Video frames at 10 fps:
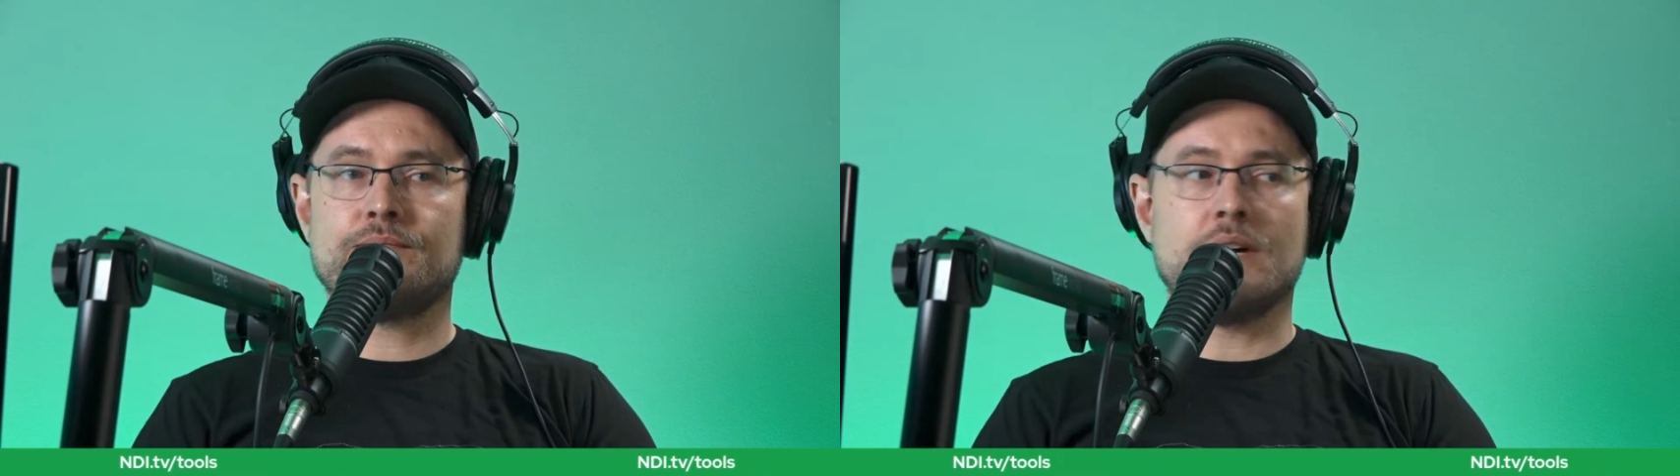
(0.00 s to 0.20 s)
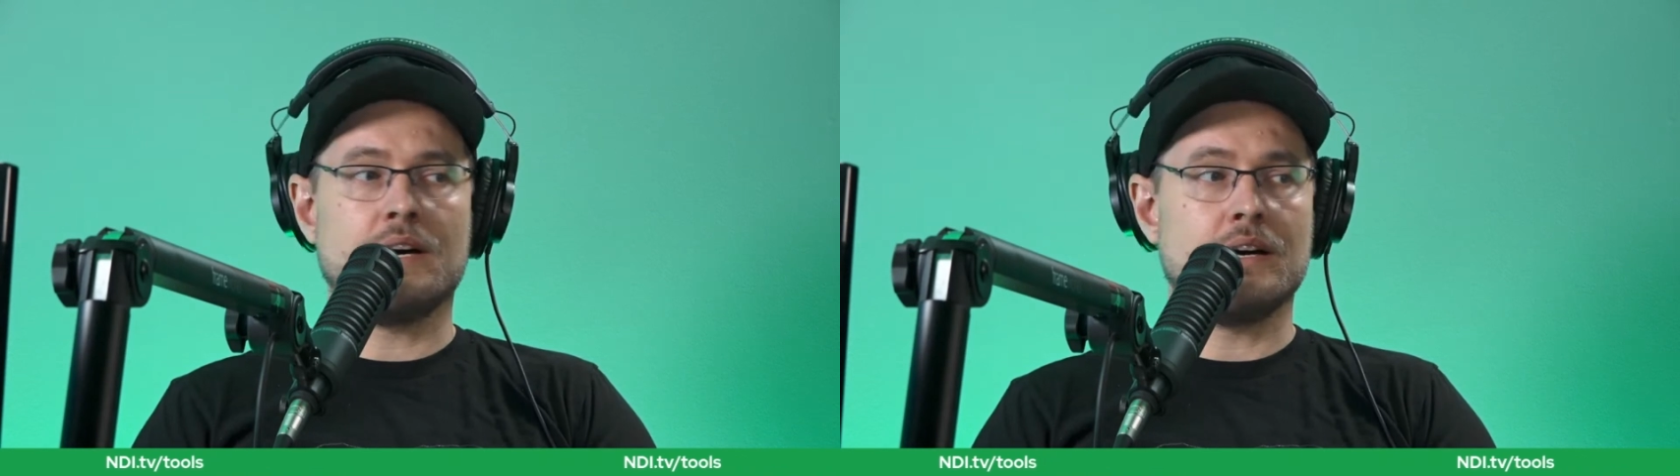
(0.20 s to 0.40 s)

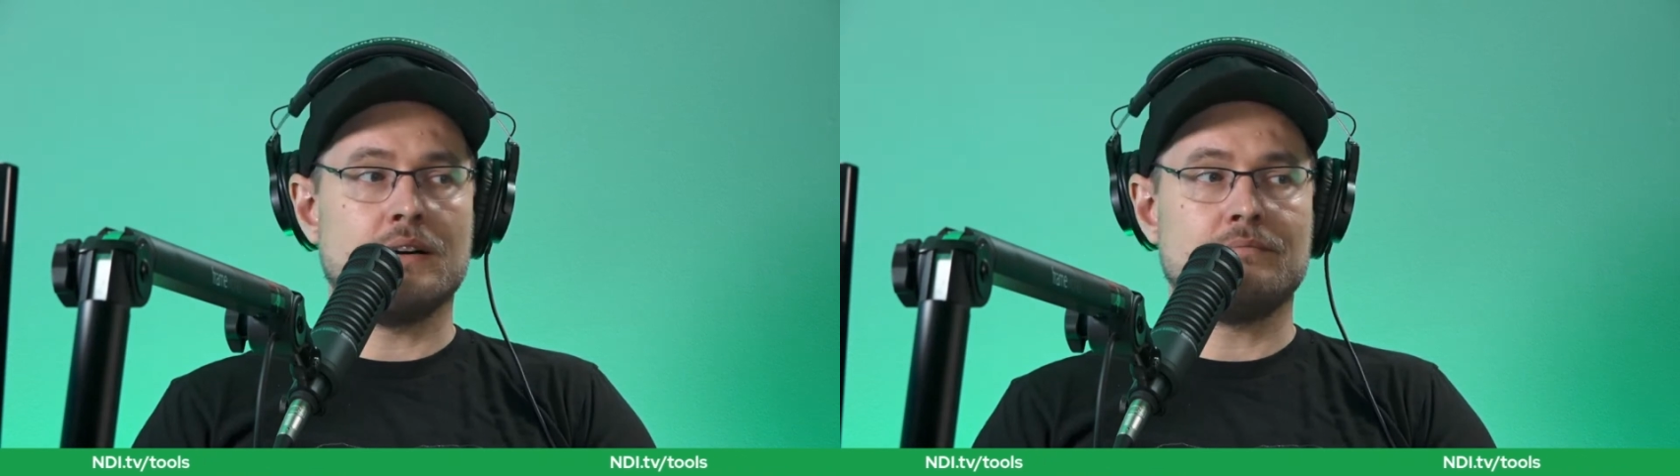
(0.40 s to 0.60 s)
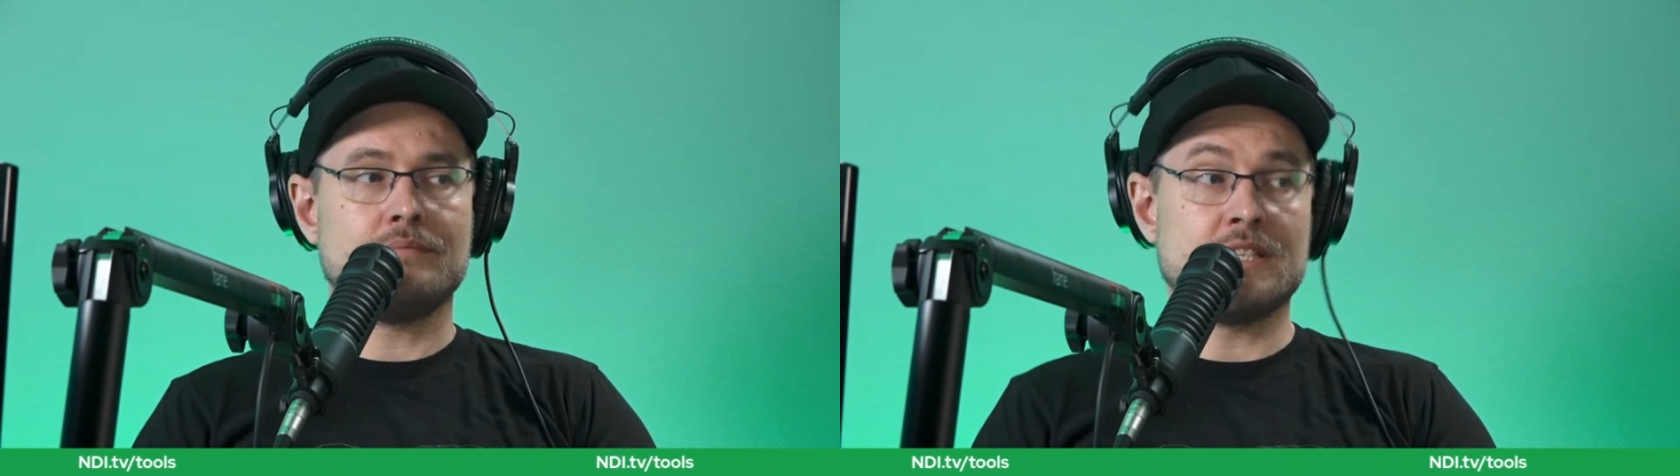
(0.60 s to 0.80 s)

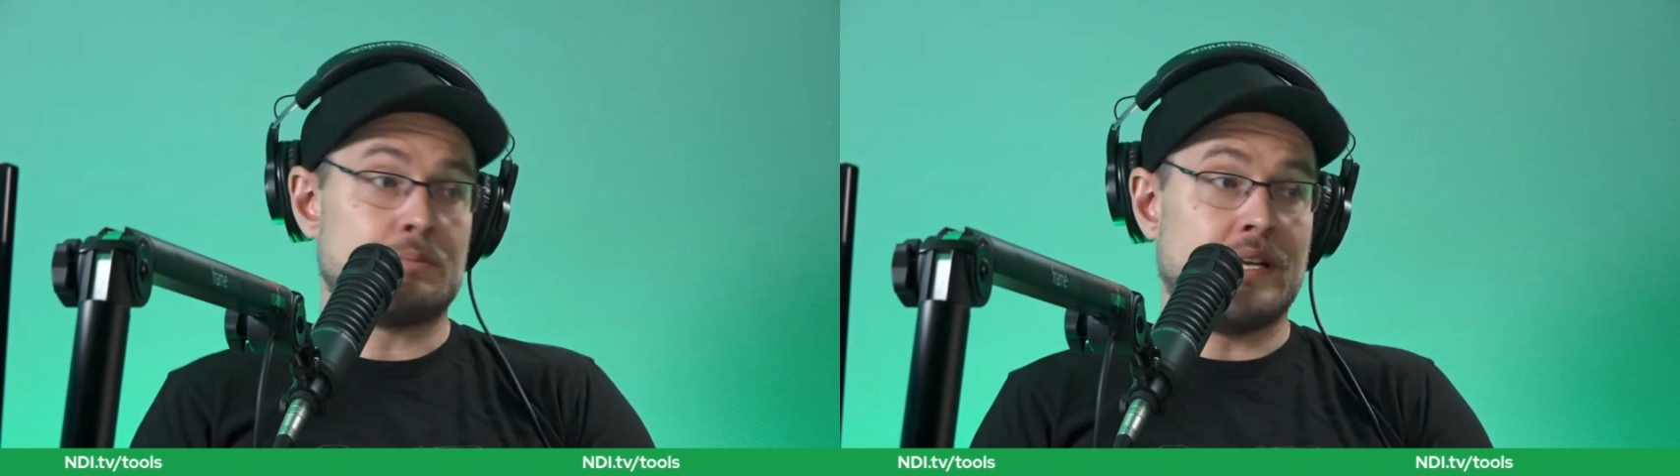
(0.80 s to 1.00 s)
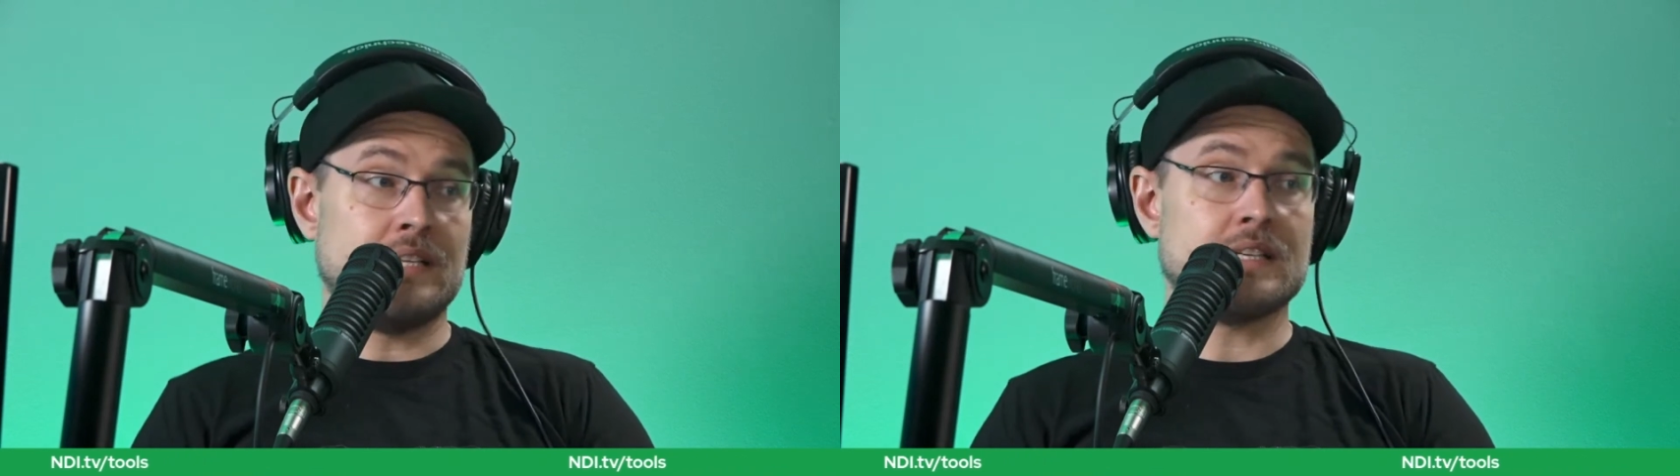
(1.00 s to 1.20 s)
as
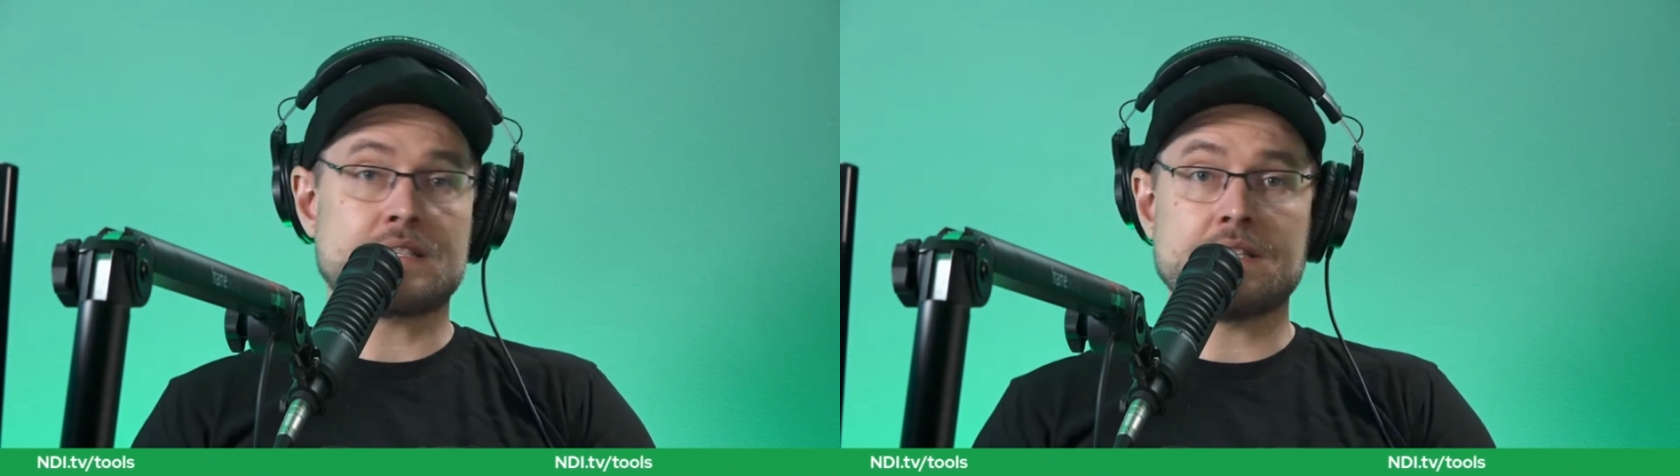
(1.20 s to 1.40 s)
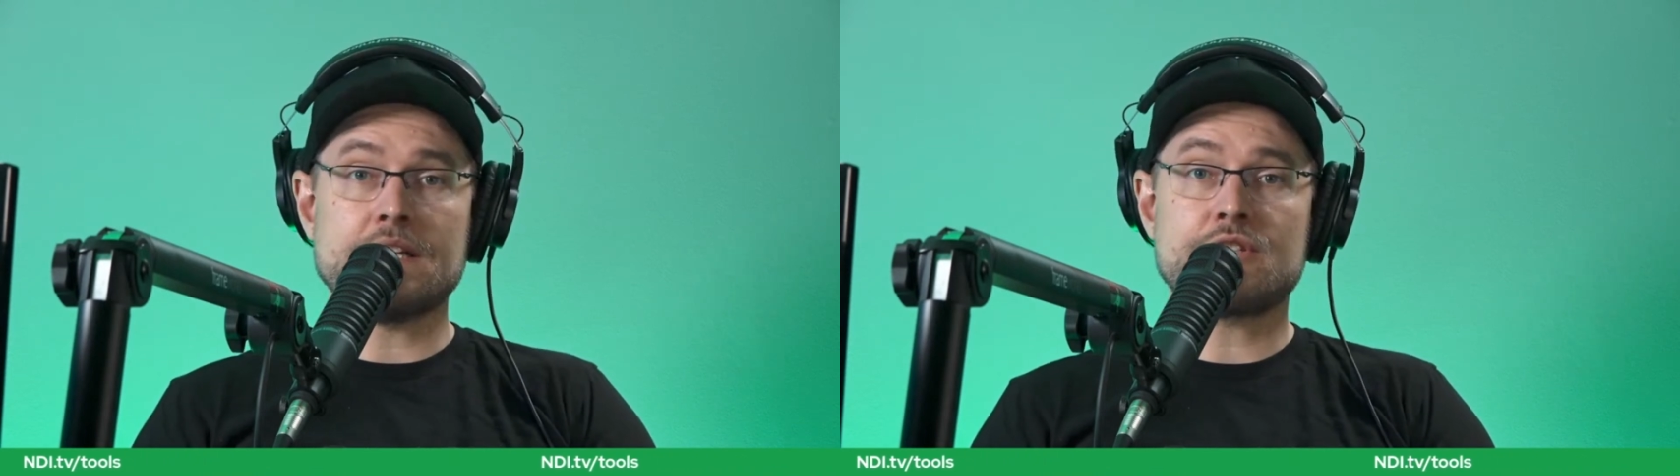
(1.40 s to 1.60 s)
many
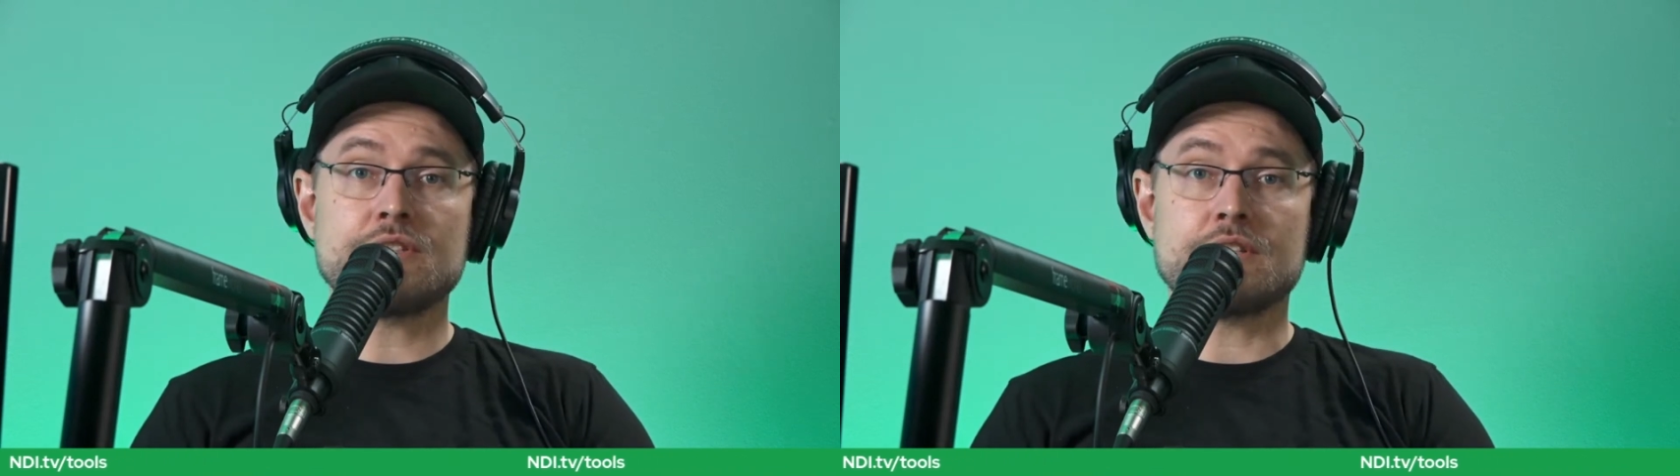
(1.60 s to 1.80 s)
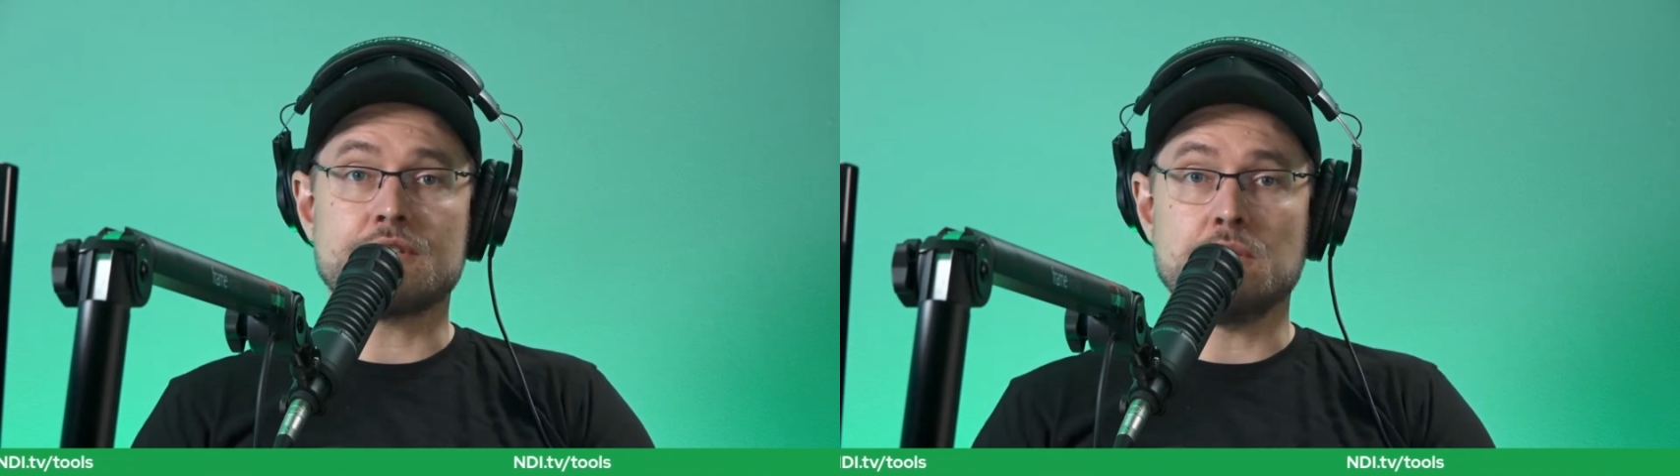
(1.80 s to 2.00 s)

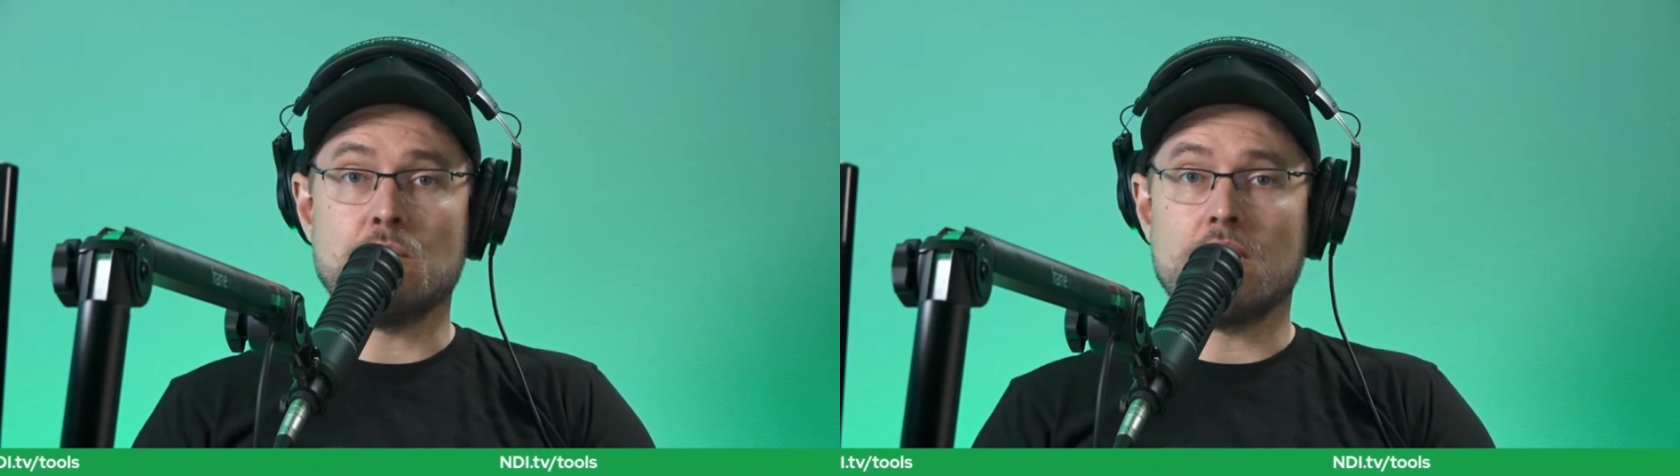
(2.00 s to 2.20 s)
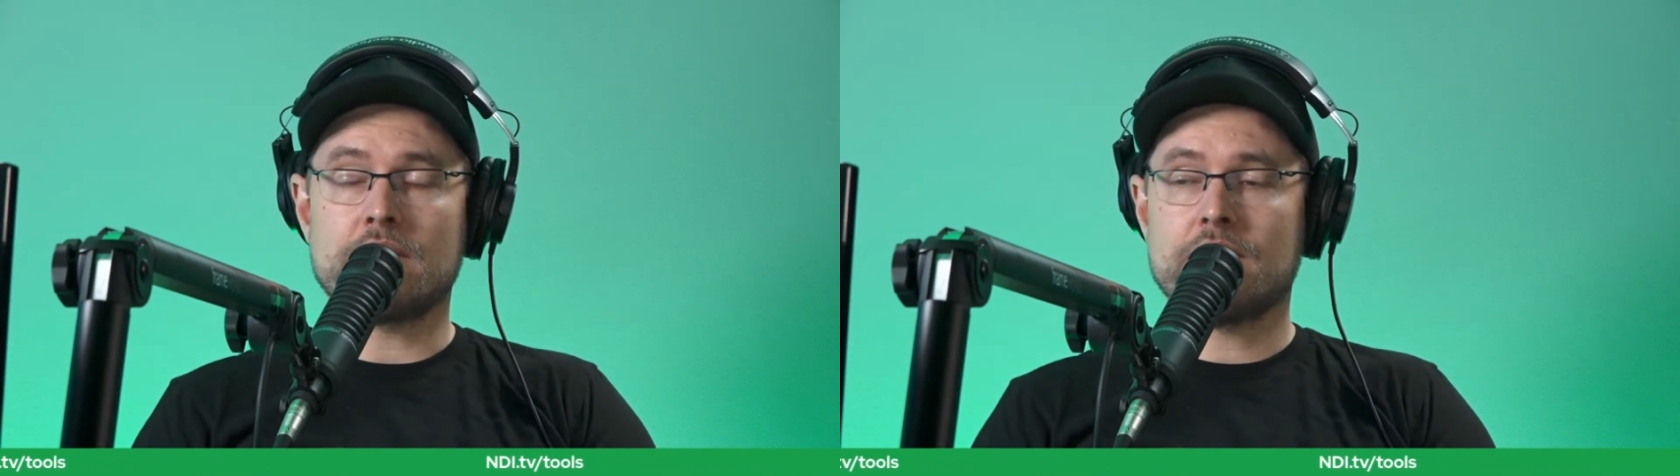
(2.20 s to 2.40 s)
destinations as you
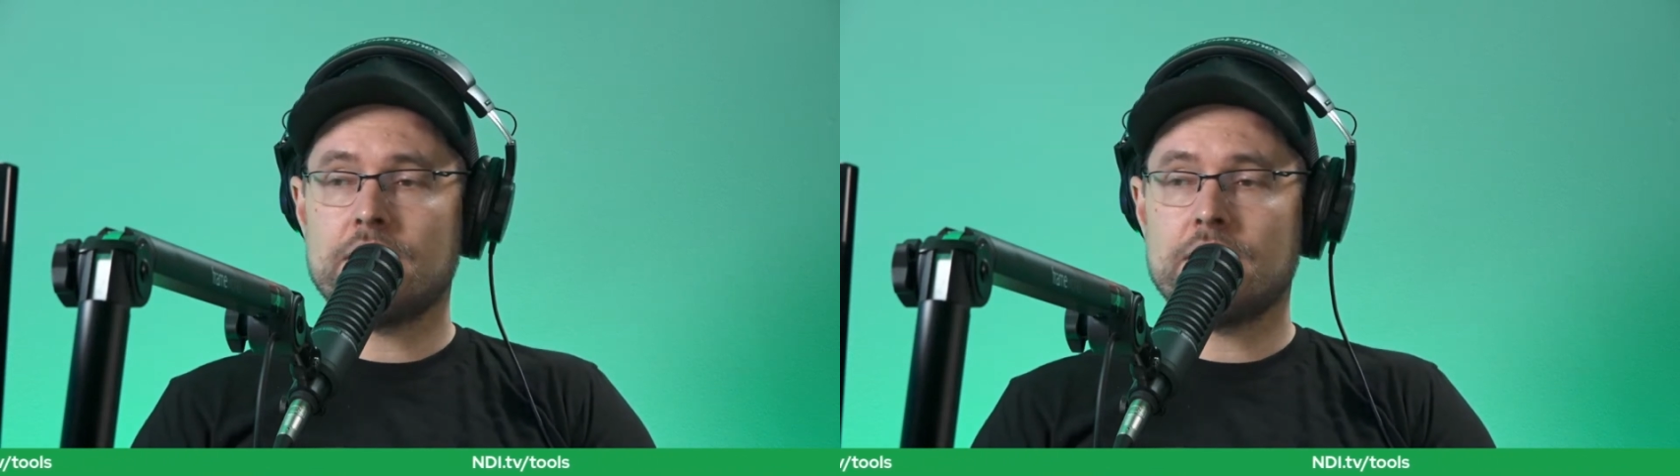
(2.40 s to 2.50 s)
want.